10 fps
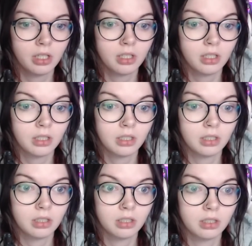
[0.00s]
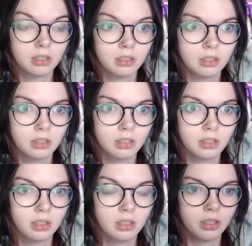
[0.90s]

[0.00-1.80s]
No one is speaking in this clip.